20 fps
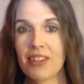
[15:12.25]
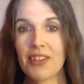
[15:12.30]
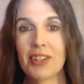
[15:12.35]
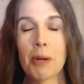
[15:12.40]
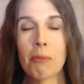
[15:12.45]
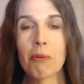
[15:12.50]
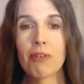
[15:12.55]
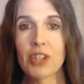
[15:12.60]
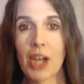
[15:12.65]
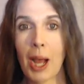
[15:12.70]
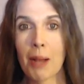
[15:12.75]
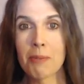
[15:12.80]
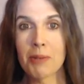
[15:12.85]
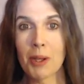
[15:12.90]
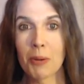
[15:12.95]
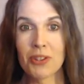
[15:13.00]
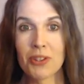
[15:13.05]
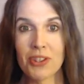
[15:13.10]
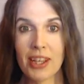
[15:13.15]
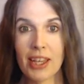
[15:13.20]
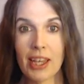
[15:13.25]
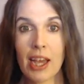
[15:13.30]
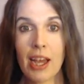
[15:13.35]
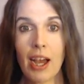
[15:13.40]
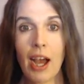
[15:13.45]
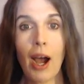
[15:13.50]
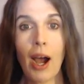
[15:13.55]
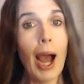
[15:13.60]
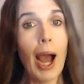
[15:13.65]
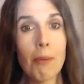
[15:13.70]
the number of times I was like,
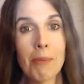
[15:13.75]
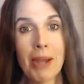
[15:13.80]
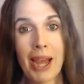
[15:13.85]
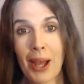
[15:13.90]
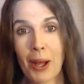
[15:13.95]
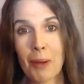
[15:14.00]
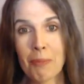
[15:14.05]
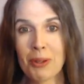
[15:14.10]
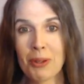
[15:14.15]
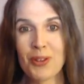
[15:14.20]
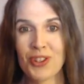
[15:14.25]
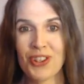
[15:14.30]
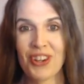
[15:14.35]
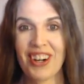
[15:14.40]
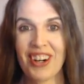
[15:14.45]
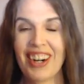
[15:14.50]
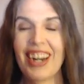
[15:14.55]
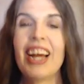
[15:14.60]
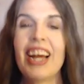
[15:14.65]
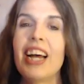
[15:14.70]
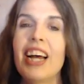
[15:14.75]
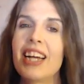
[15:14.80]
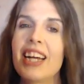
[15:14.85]
"How may I help you, sir?"